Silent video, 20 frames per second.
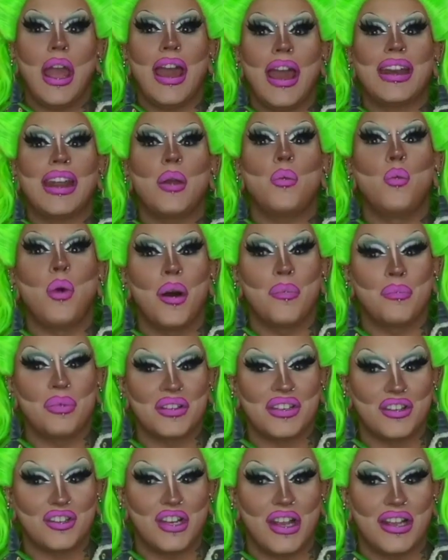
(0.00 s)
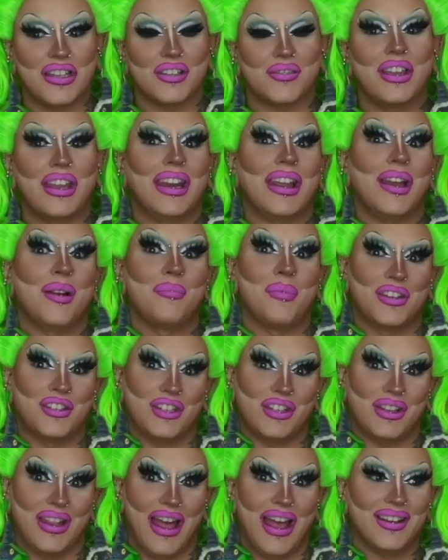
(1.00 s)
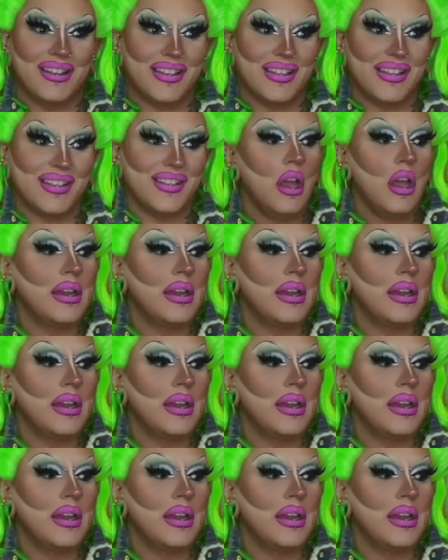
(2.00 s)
and a 1% chance of getting a Munchlax.